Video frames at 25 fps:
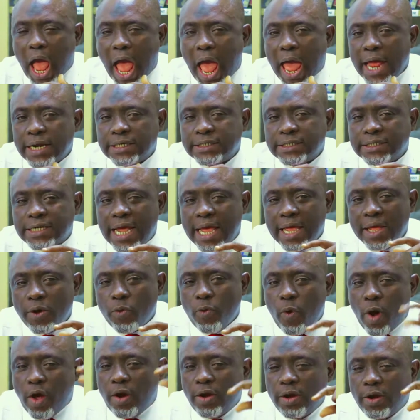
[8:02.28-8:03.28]
And
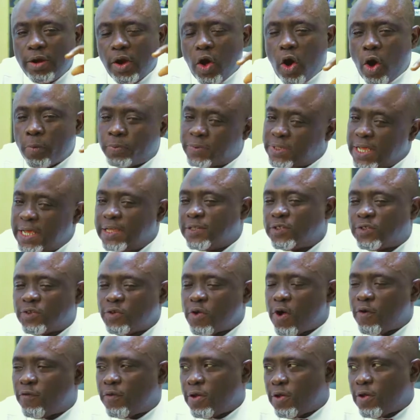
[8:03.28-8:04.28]
one obtains
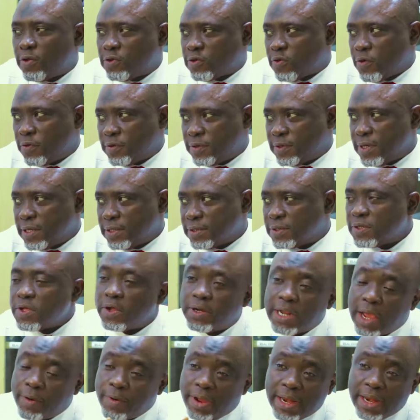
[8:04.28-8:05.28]
governor's consent. The
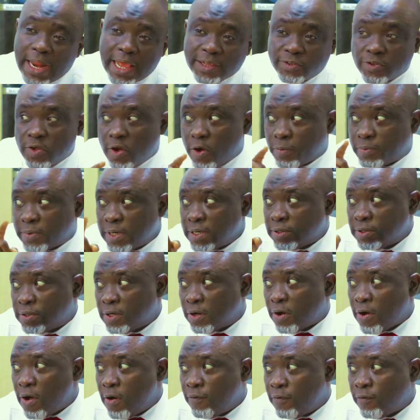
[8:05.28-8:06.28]
other one has not obtained
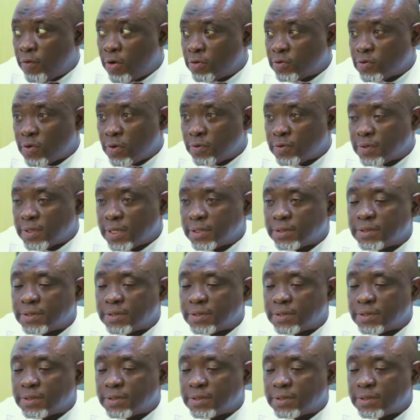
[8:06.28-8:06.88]
the governor's consent.